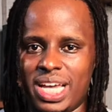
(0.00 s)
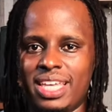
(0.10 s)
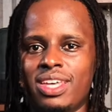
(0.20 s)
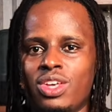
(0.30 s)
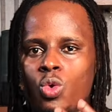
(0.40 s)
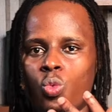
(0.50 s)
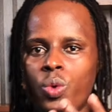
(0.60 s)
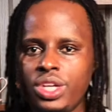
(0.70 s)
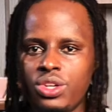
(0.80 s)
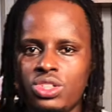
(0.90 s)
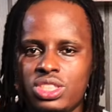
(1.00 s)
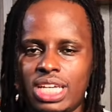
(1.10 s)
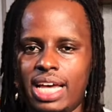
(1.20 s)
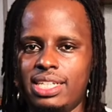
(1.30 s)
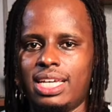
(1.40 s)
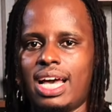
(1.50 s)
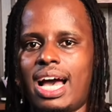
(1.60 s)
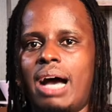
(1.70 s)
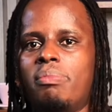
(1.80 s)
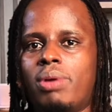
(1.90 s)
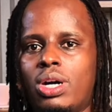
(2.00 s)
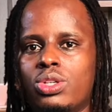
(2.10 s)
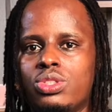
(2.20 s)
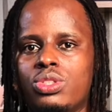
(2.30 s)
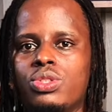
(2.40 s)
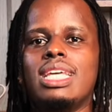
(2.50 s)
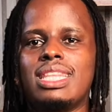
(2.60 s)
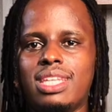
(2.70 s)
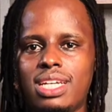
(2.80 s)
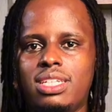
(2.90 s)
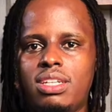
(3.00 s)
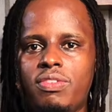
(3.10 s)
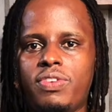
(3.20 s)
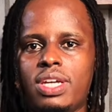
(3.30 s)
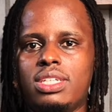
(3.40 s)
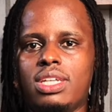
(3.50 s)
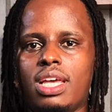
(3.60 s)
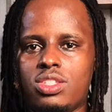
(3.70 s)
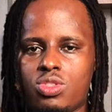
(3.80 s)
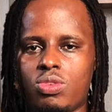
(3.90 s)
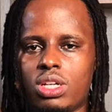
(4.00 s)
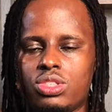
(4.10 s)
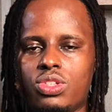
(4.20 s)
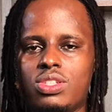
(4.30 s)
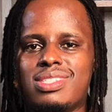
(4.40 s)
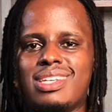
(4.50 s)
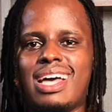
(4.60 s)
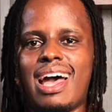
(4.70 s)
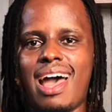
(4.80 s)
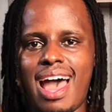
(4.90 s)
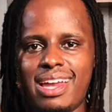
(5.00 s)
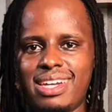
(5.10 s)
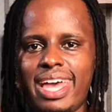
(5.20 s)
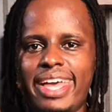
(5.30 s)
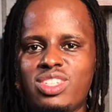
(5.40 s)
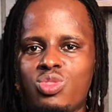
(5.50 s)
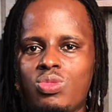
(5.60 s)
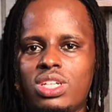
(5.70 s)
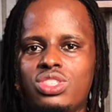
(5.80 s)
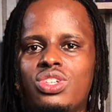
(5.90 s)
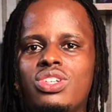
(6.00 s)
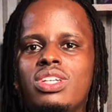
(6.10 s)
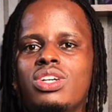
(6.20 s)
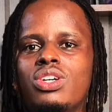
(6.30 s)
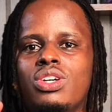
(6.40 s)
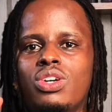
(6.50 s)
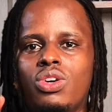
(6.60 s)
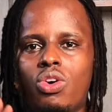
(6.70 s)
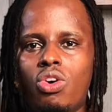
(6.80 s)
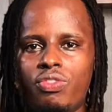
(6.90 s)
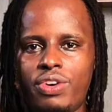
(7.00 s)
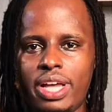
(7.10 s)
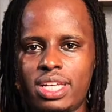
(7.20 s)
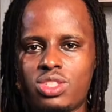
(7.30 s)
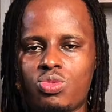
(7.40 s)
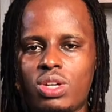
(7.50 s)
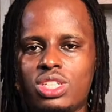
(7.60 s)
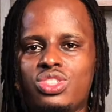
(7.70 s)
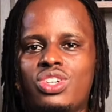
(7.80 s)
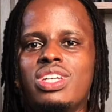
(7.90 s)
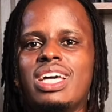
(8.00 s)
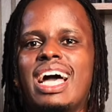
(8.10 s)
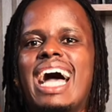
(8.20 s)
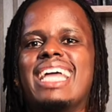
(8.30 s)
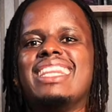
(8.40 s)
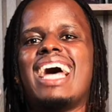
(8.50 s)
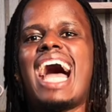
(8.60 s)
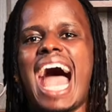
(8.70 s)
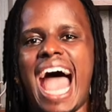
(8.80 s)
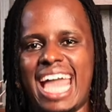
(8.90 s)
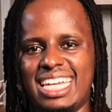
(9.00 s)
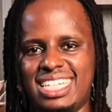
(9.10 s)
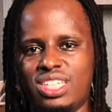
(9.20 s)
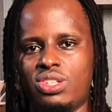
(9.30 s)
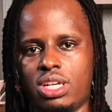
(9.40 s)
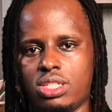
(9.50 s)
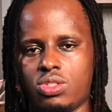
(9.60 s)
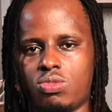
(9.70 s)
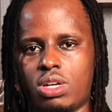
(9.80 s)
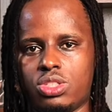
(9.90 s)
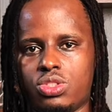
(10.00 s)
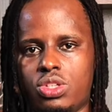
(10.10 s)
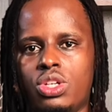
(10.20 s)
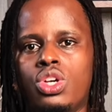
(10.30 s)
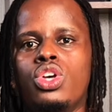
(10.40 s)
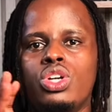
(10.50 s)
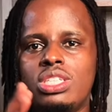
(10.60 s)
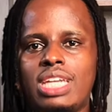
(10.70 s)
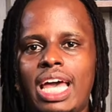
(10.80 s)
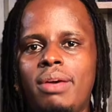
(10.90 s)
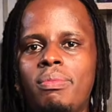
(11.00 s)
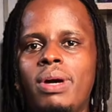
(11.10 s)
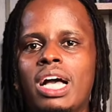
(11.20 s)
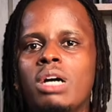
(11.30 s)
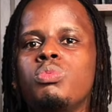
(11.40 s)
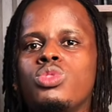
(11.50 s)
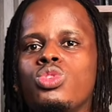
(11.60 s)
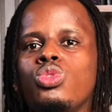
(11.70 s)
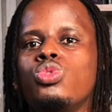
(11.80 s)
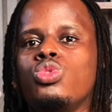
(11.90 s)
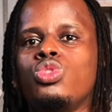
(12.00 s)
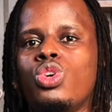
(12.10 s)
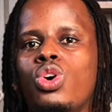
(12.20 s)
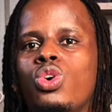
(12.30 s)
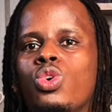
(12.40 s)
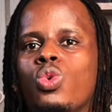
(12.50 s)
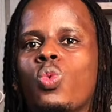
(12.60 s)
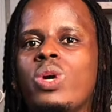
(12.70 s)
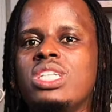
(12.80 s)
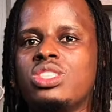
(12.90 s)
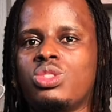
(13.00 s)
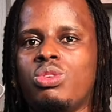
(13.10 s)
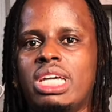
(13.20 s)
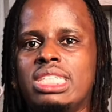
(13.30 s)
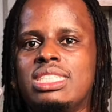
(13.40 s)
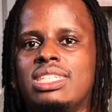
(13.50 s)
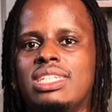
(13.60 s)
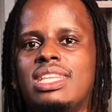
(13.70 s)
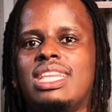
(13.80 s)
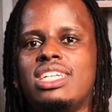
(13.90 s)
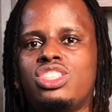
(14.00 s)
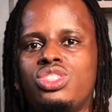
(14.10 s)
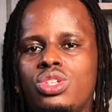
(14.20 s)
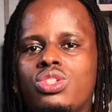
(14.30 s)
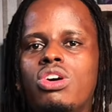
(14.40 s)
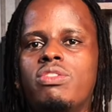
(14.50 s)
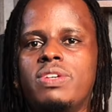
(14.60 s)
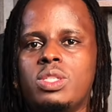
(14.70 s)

why. We talked earlier about the 3 different extractions: under extraction, over extraction, and ideal extraction. Time helps you to know which range that shot of